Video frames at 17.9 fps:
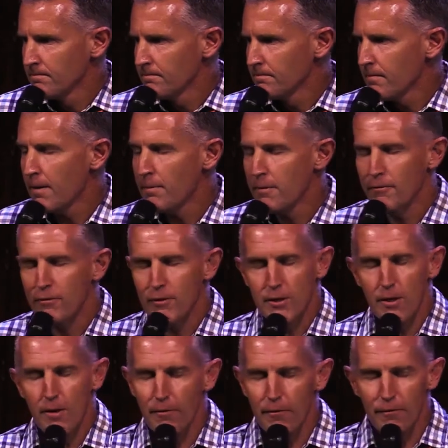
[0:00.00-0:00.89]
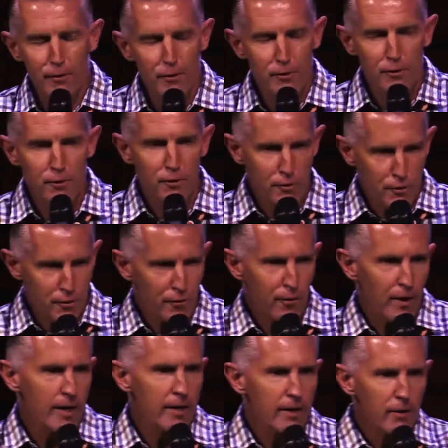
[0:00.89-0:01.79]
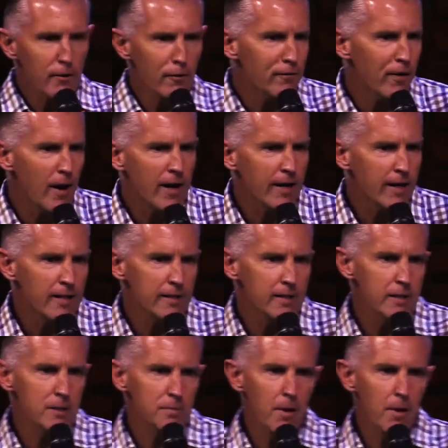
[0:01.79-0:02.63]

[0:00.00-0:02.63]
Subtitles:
Maybe for some of you is to surrender your finances.